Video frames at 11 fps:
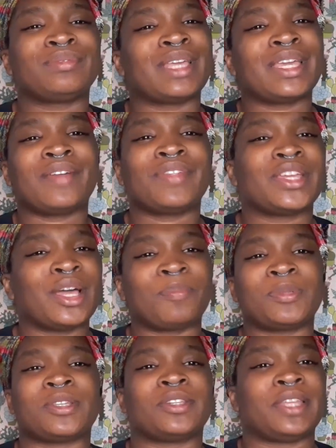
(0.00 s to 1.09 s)
they have their
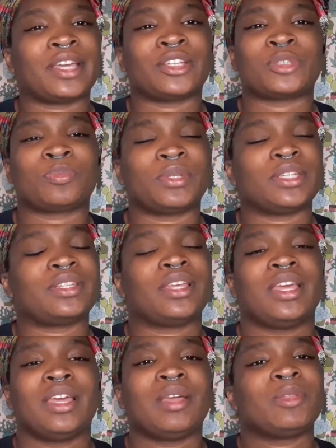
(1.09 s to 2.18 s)
ups and downs, but
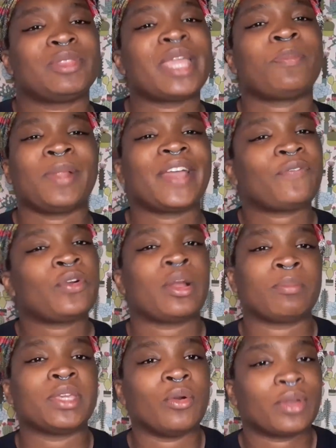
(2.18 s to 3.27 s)
they platform
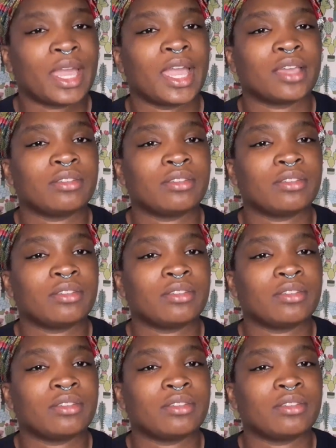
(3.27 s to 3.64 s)
be okay.